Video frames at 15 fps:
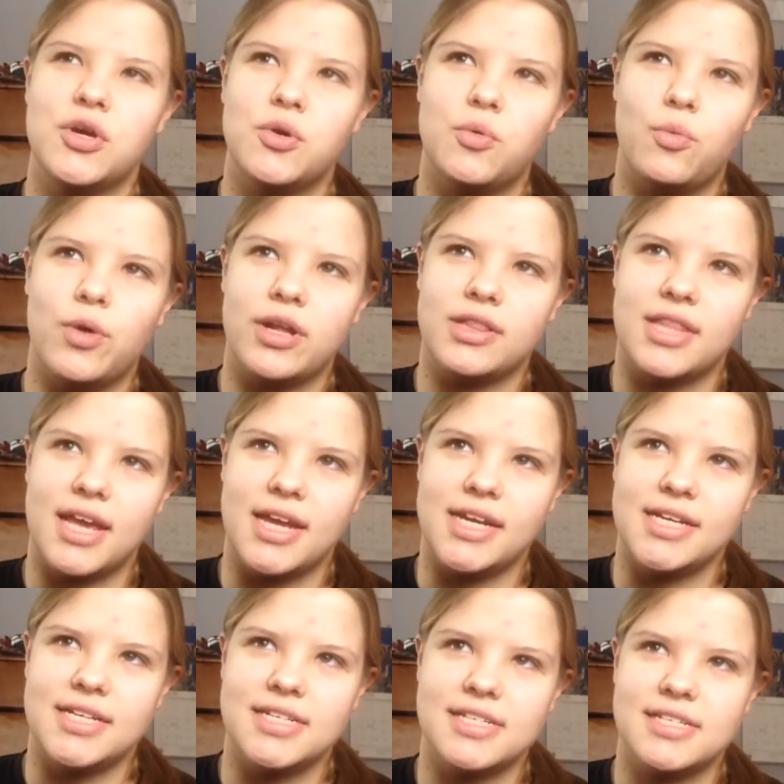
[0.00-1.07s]
what that
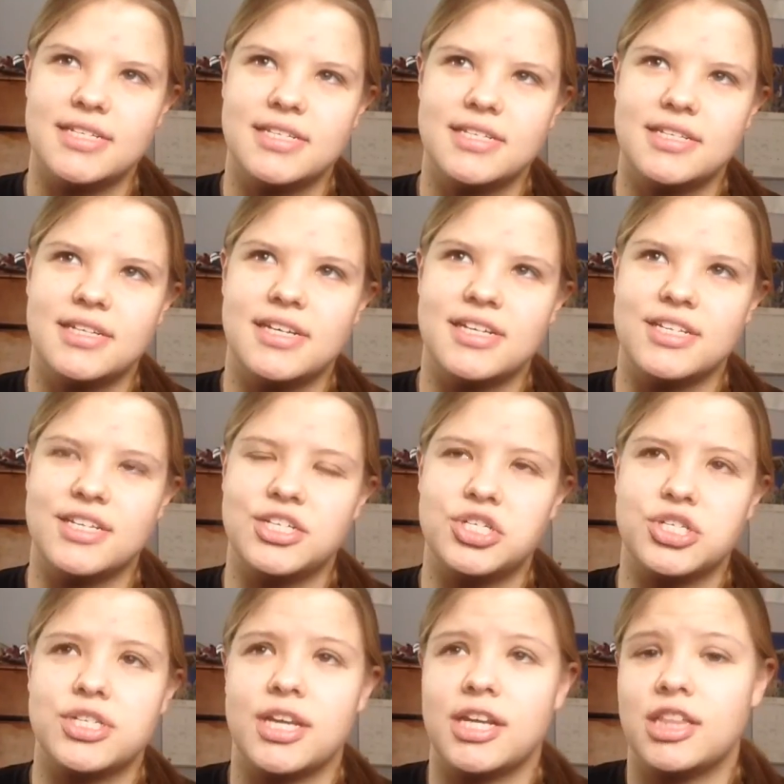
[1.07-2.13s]
is. Is it
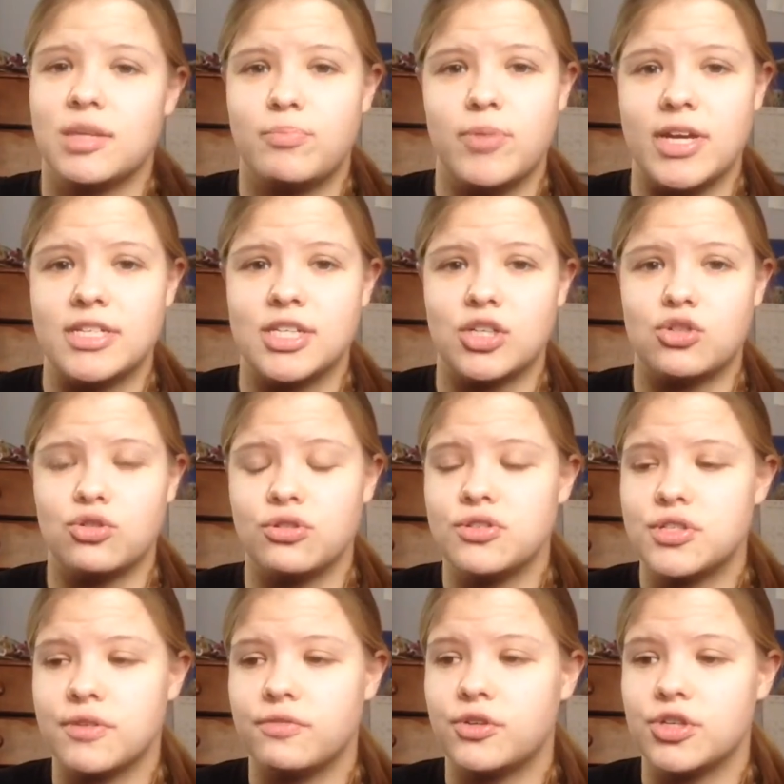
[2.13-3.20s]
just like the basic
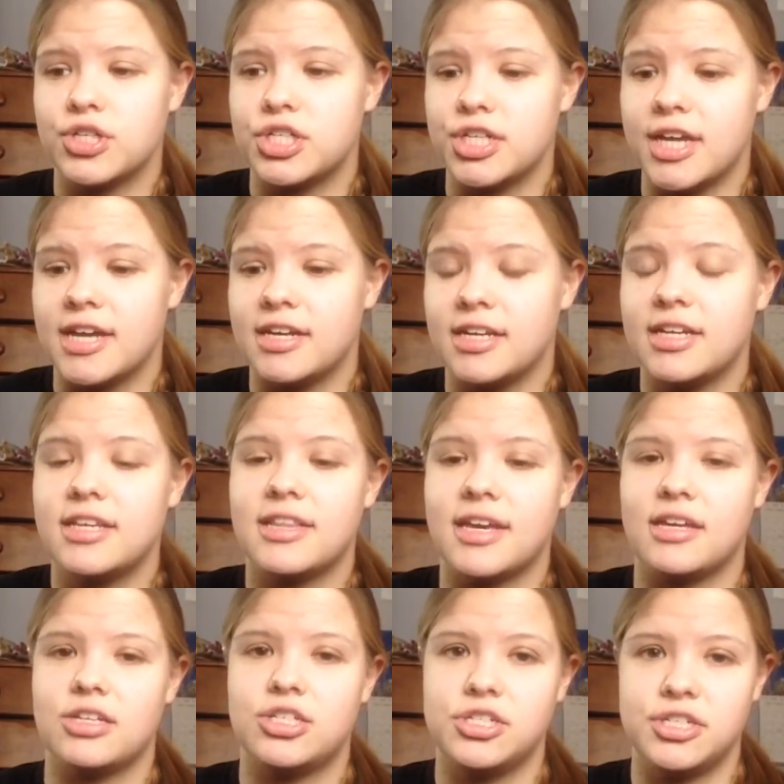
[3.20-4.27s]
truths of Christianity,
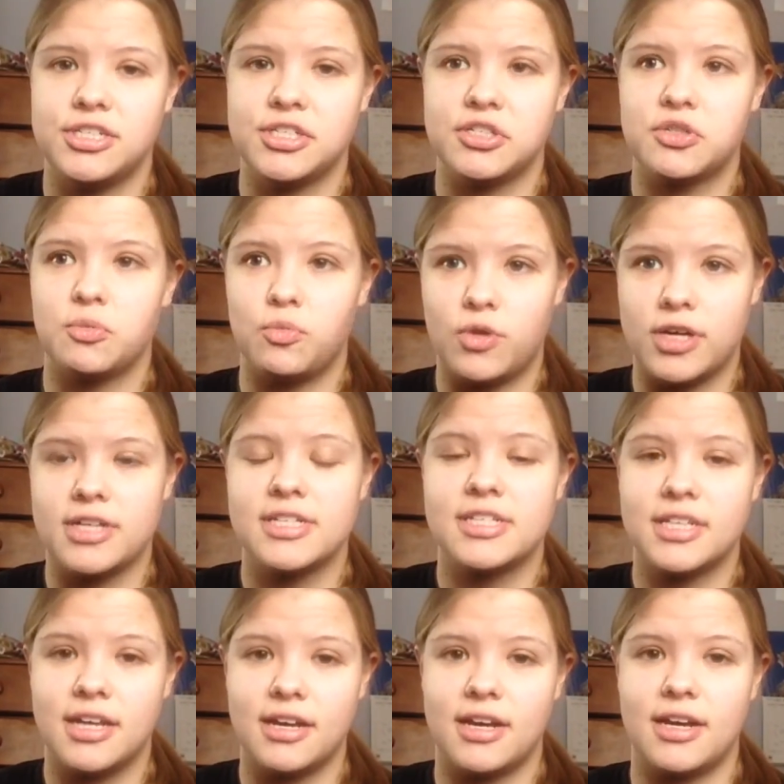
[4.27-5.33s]
that Jesus was
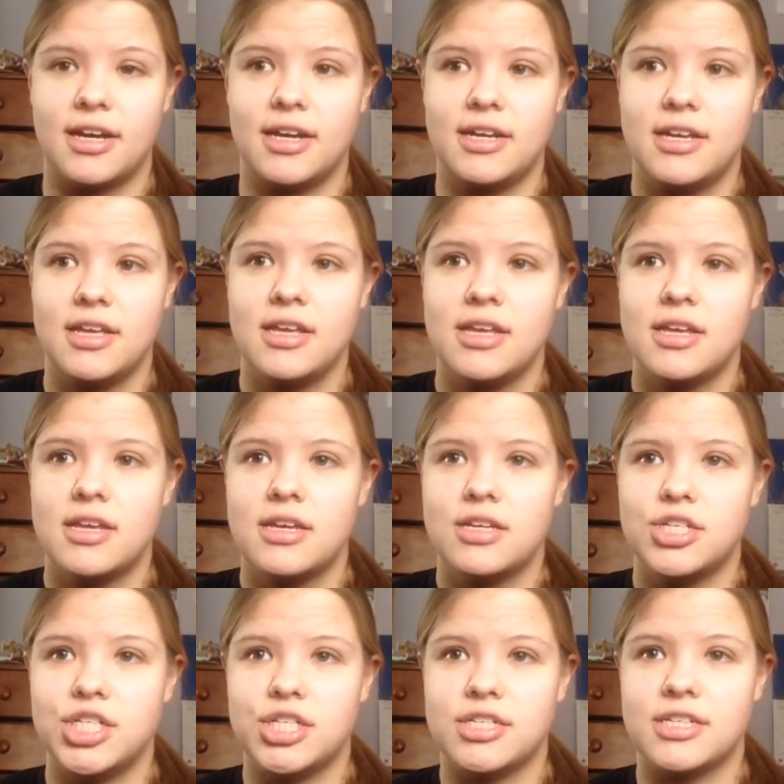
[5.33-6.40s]
God,
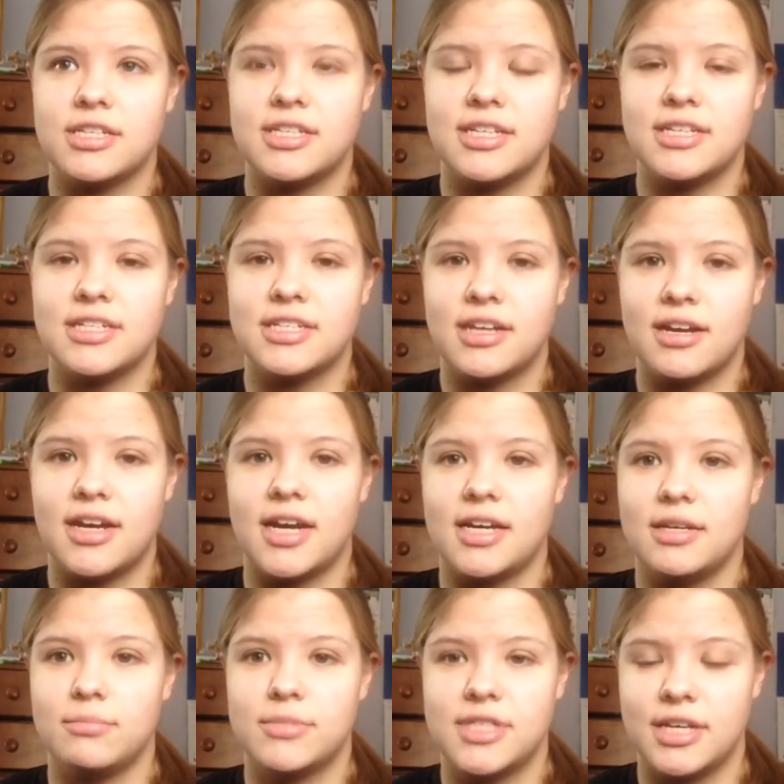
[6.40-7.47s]
Jesus is God
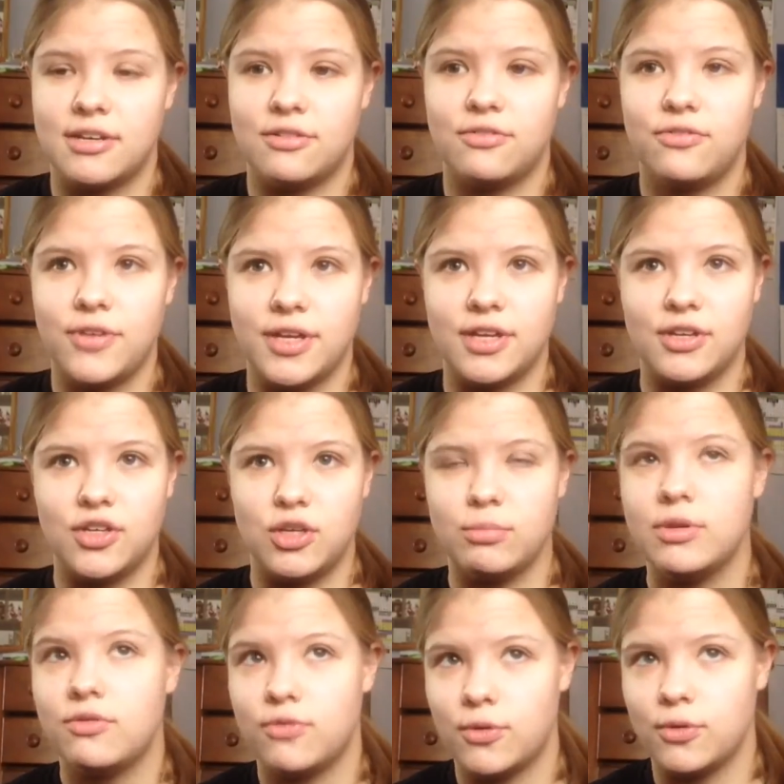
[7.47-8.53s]
himself in
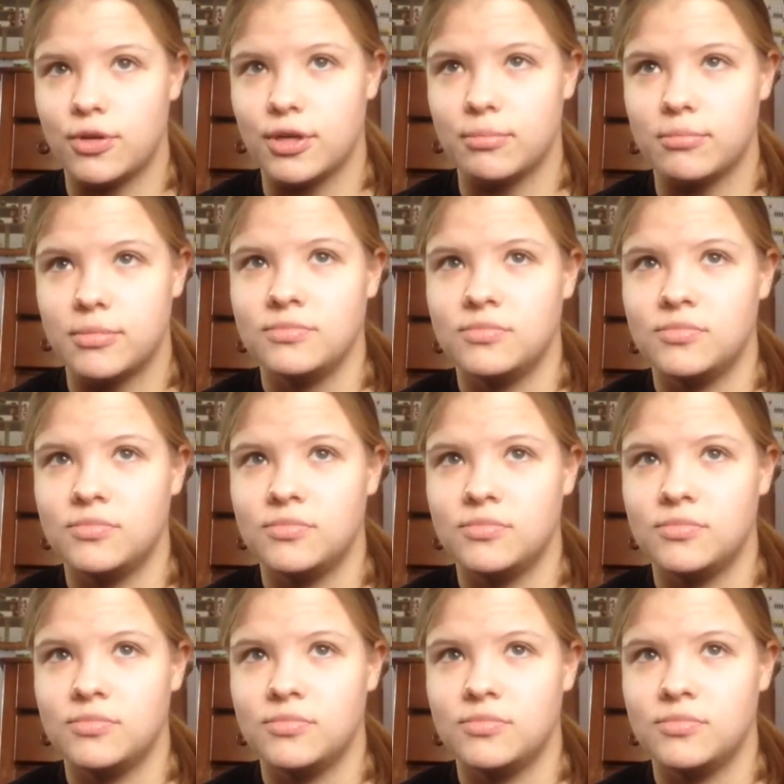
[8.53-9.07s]
human form,